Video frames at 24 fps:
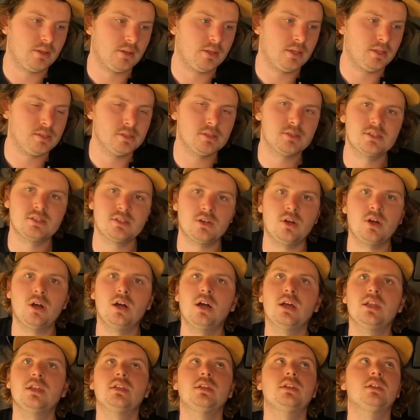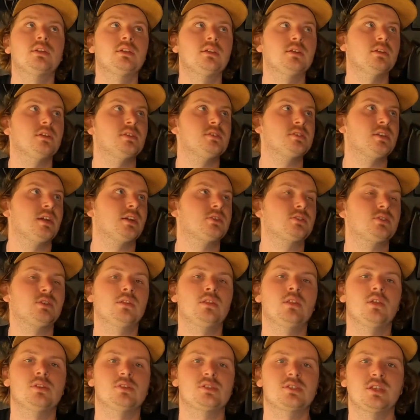inside is actually
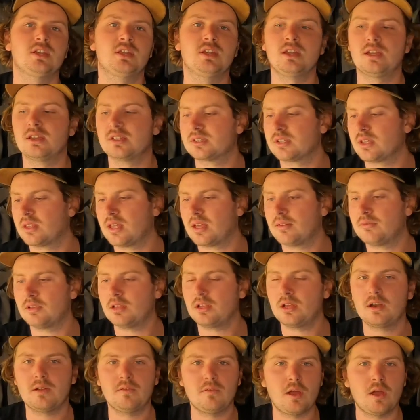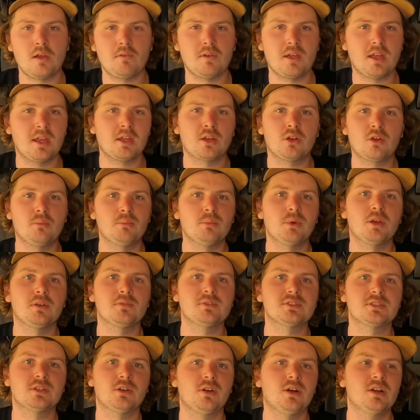a lot skinnier, so they have a lot of overhang on
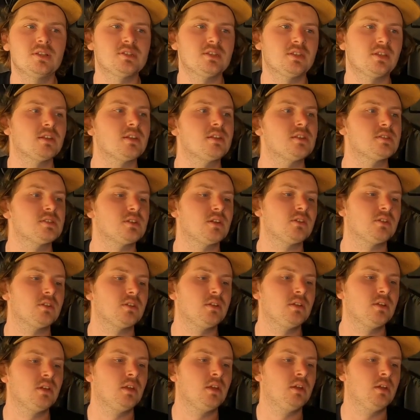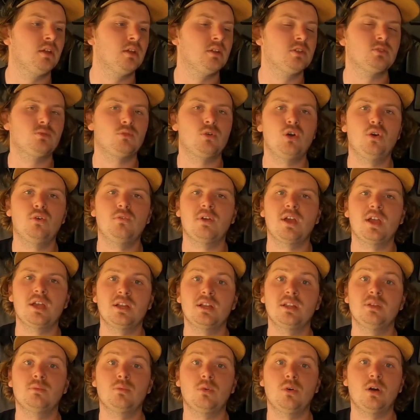both sides, and it is only
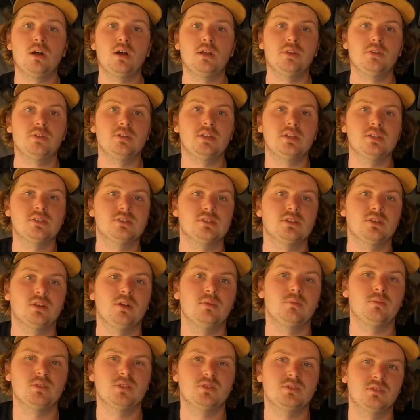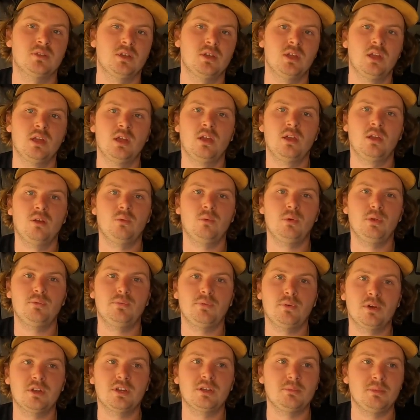1280 wide on the inside, which we
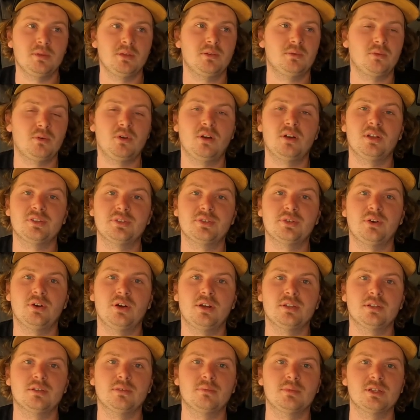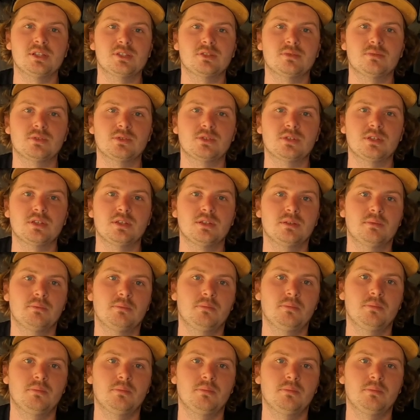find to be quite tight and a bit squishy.